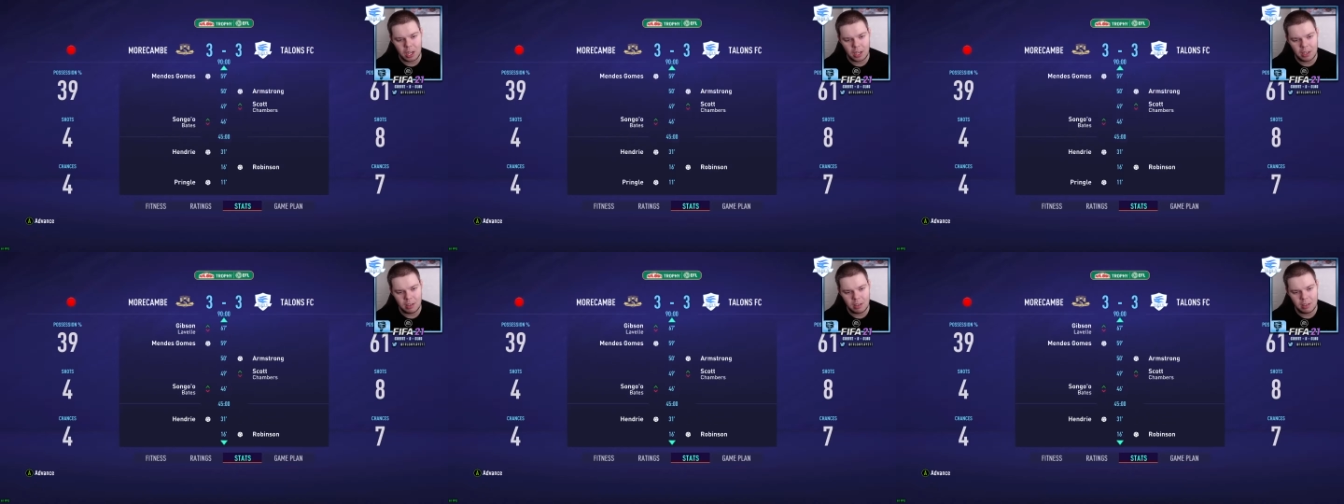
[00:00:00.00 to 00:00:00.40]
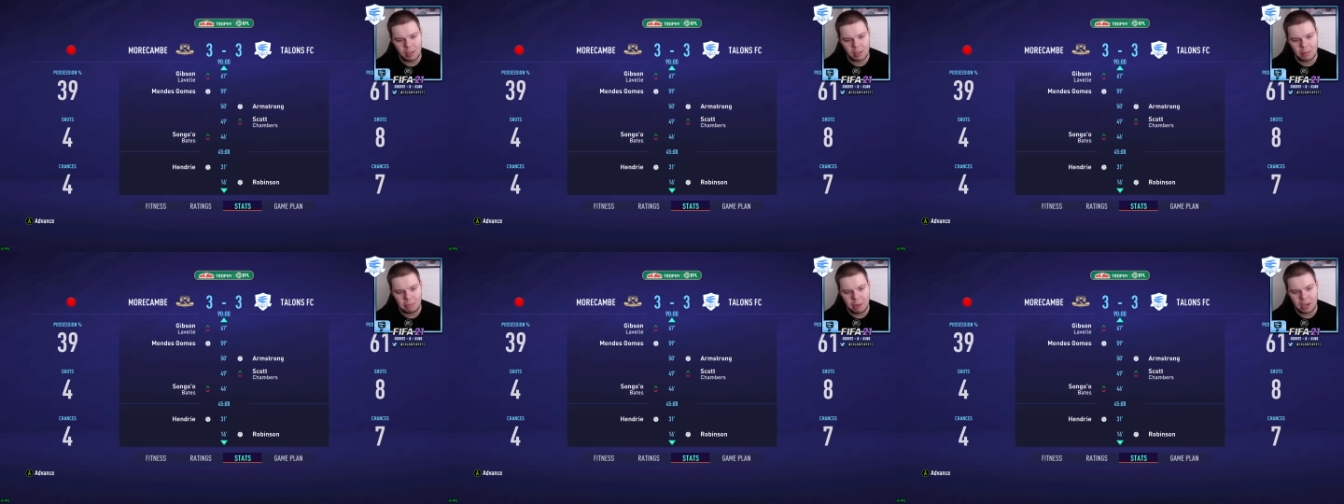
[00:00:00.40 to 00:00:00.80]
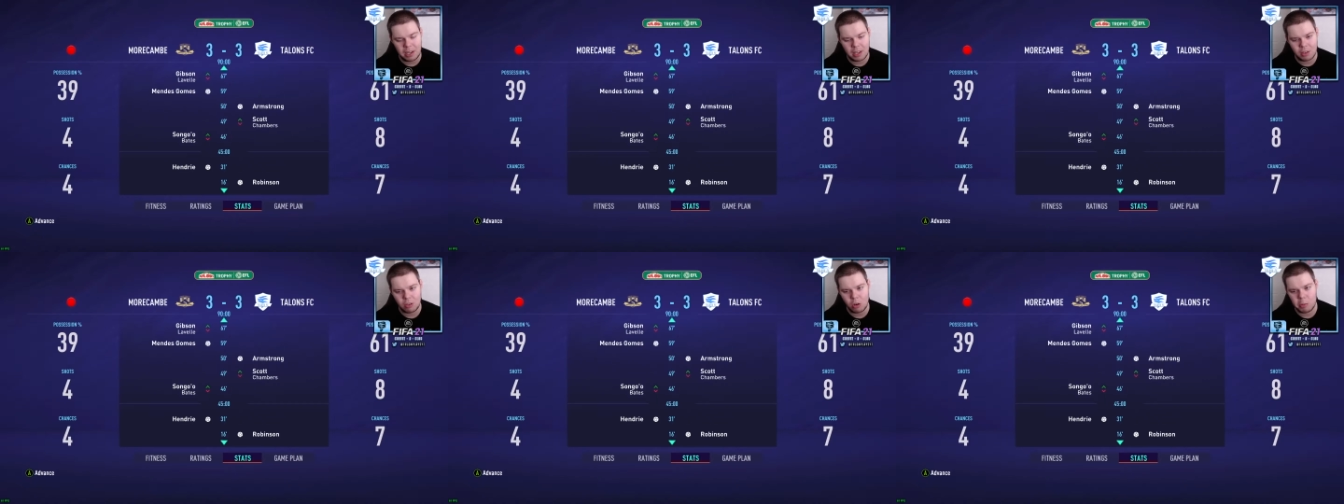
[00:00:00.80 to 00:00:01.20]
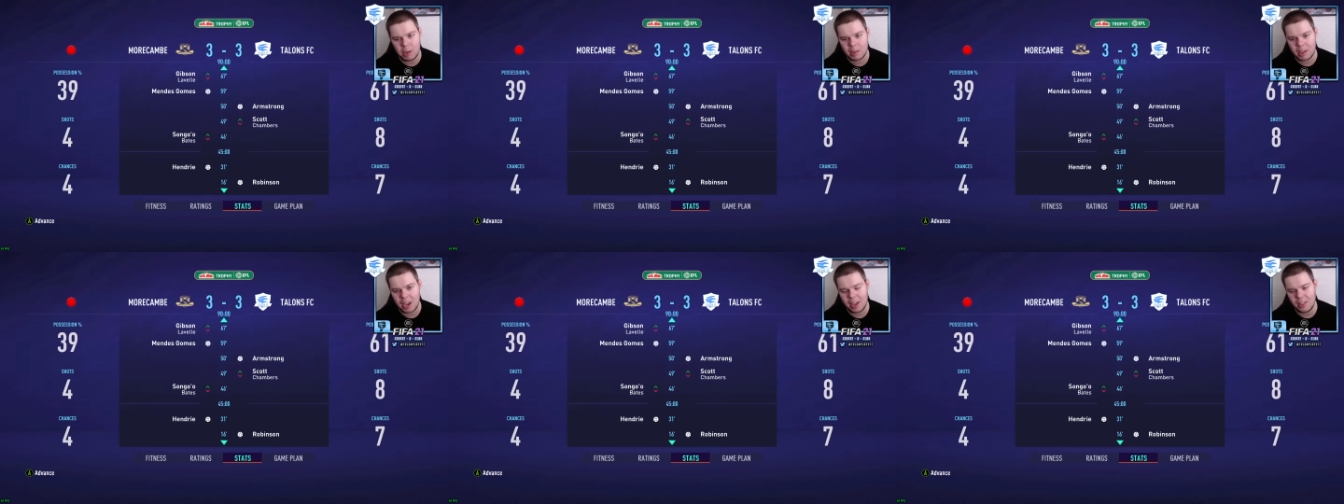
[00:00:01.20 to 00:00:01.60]
and Mendes
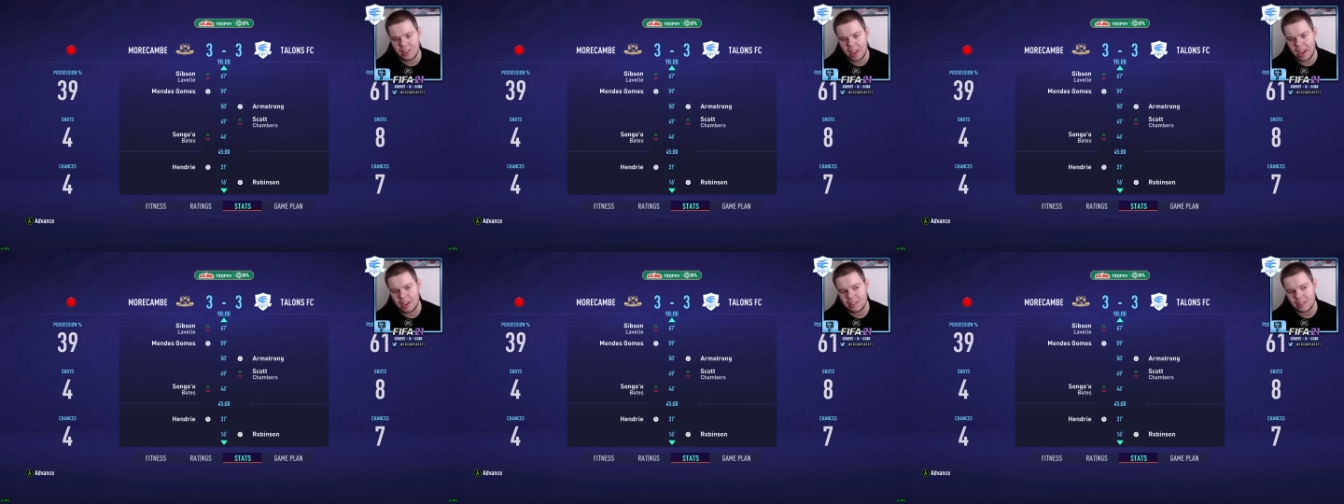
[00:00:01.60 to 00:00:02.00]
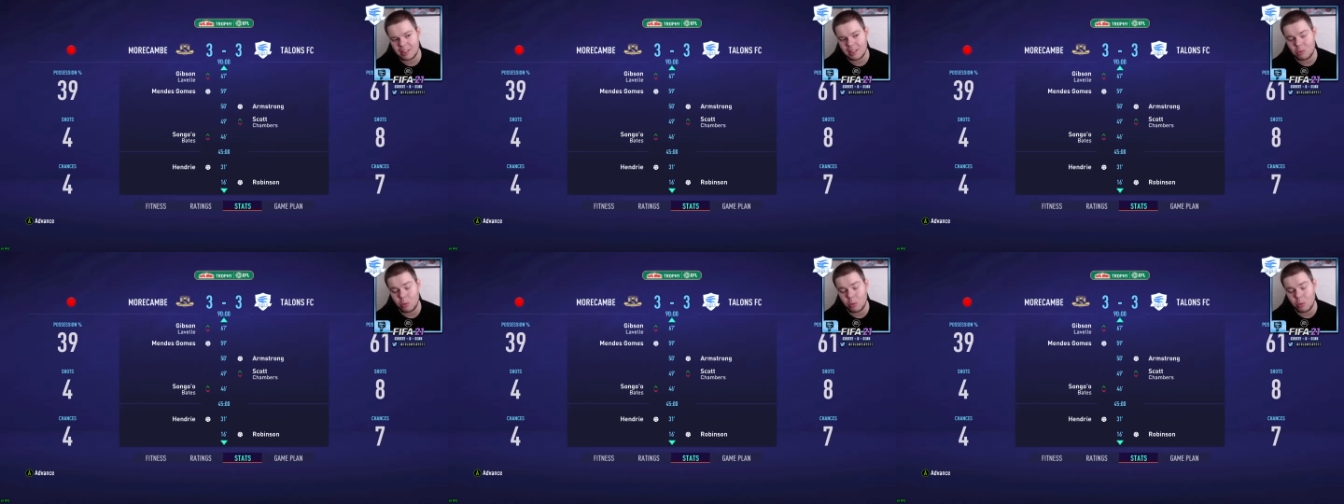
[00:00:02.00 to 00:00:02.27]
Gomez getting theirs.